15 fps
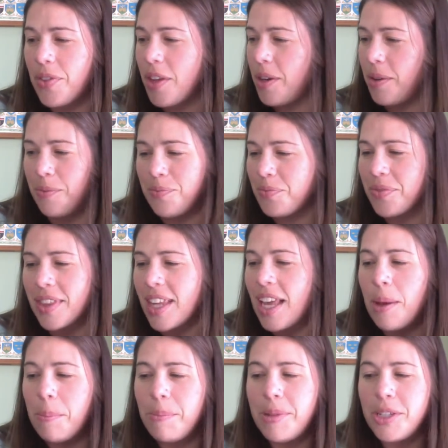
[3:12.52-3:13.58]
oh,
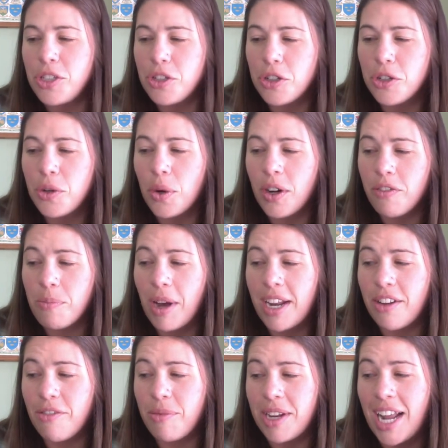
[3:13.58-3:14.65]
Mr. Gorf
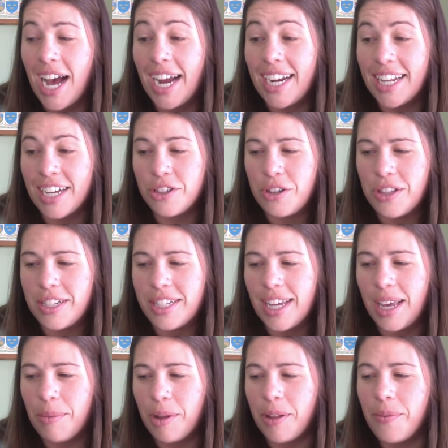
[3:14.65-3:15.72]
might have been hiding under the
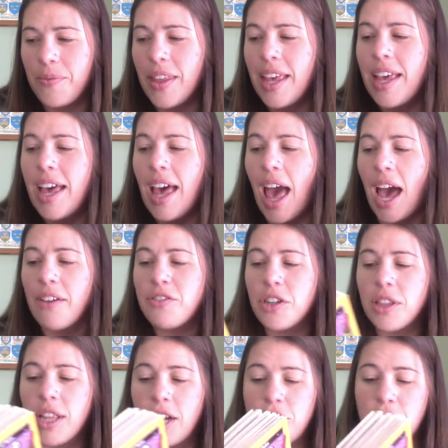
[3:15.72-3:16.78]
table. After
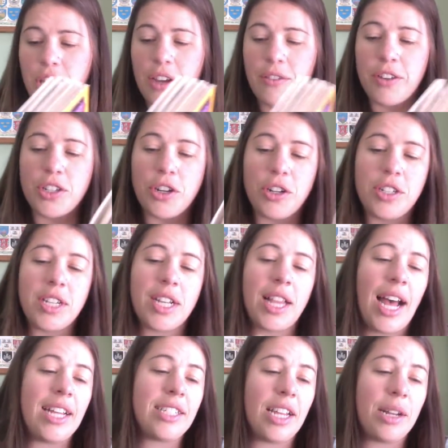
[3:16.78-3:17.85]
lunch, they returned to
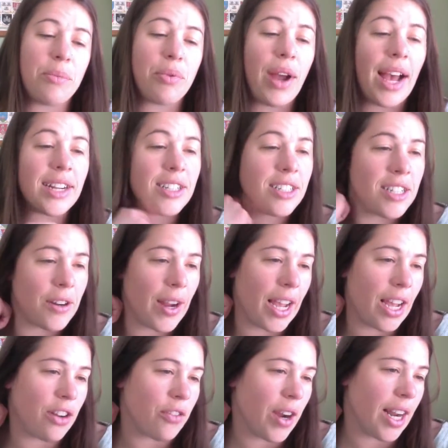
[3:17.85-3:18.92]
class and practiced their
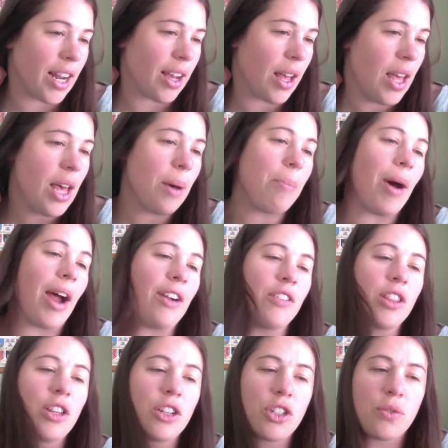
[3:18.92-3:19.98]
handwriting.
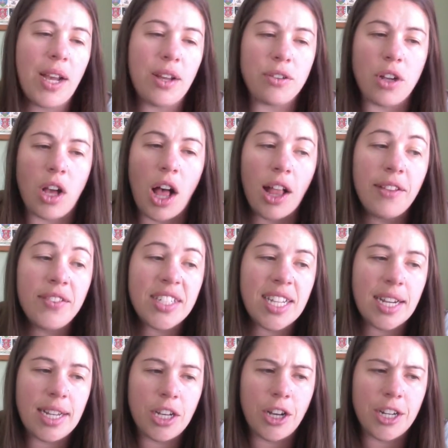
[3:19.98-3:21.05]
Myron looked around. All of a
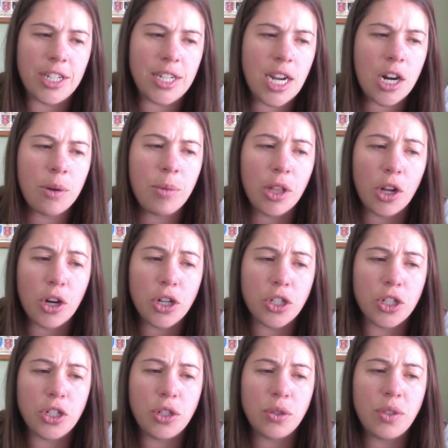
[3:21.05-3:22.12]
sudden, he got a terrible
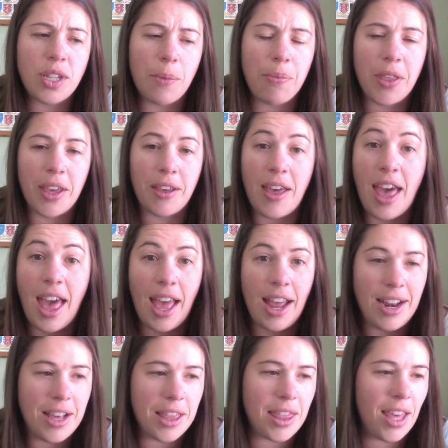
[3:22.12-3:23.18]
urge to do something.
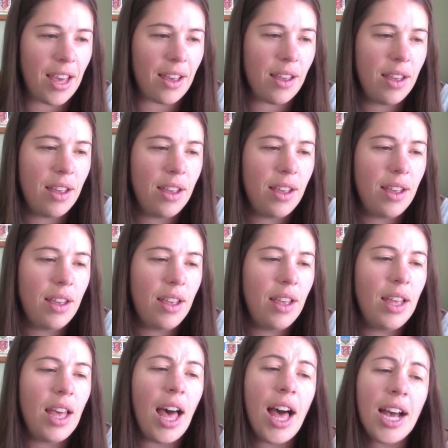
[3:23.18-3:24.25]
Anything.
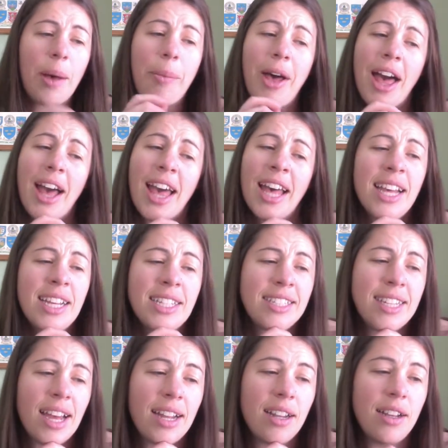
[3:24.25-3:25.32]
Ugga bugga, he
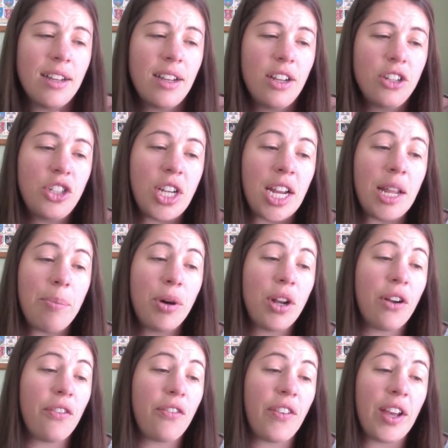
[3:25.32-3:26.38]
said. Jenny put
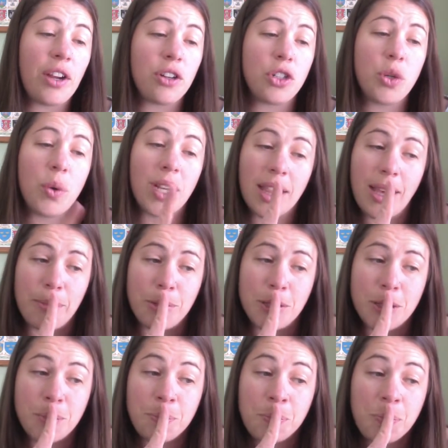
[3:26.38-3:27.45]
her finger to her lips.